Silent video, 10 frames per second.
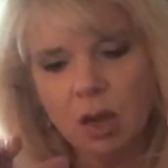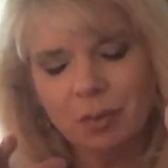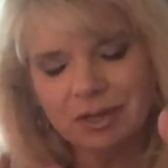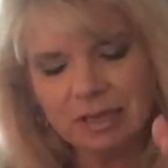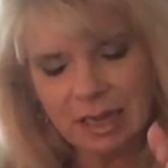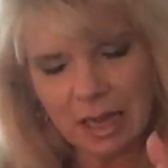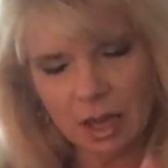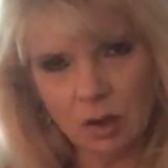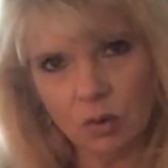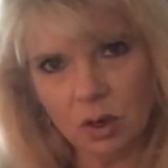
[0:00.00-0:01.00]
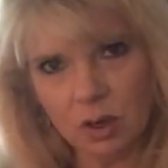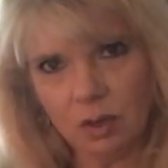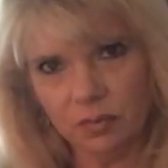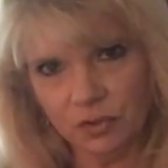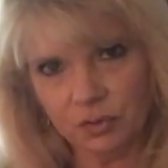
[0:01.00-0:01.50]
But the
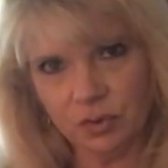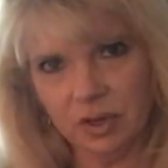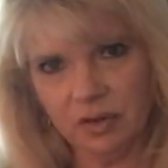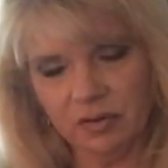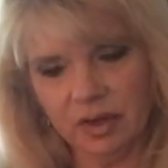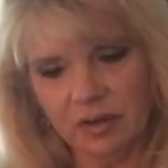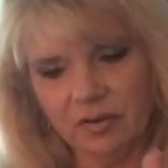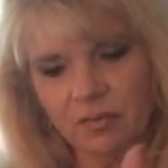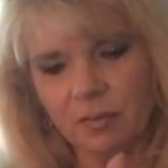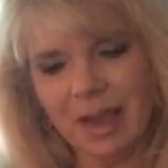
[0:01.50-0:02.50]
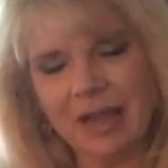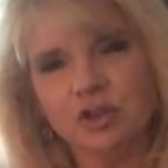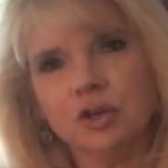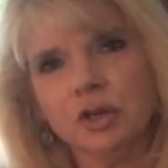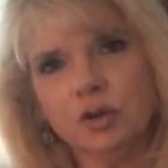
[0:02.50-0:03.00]
outcome, threes, it's
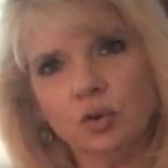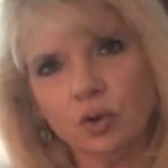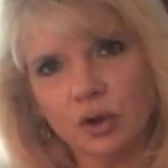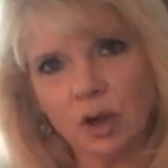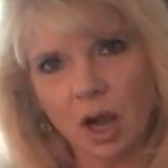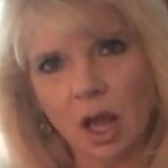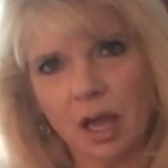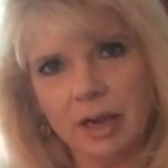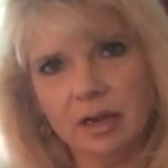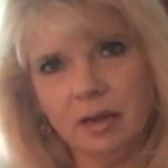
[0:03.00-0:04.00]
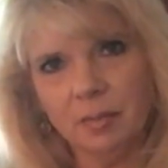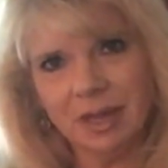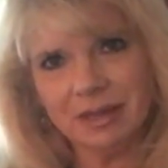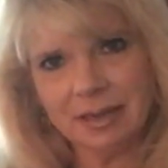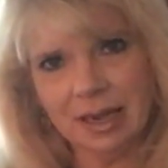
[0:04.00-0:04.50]
matching your 9
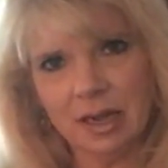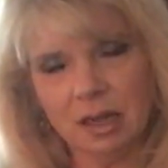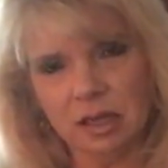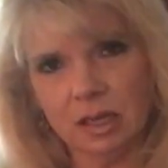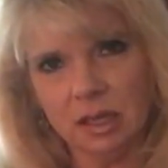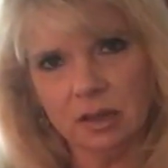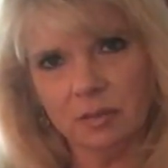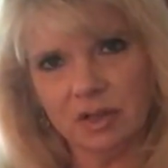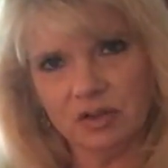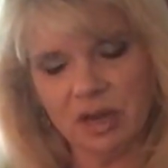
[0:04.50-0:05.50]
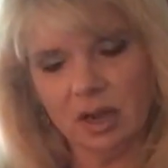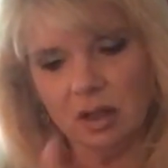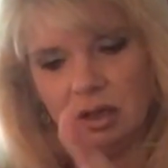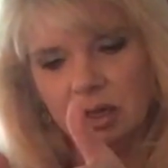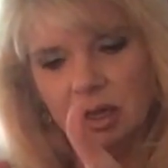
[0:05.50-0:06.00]
mentality, the
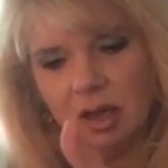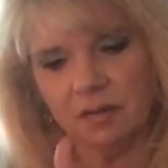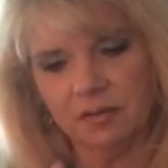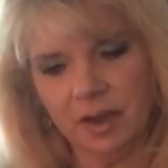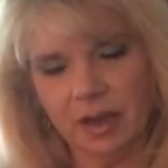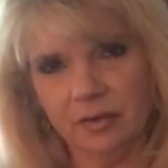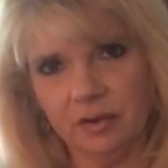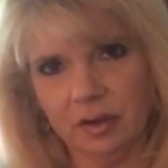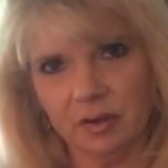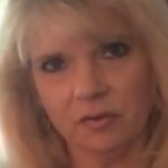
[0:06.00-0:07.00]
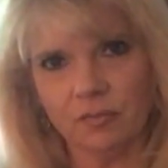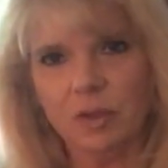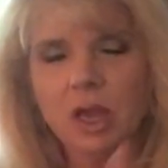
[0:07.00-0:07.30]
mentality of endings.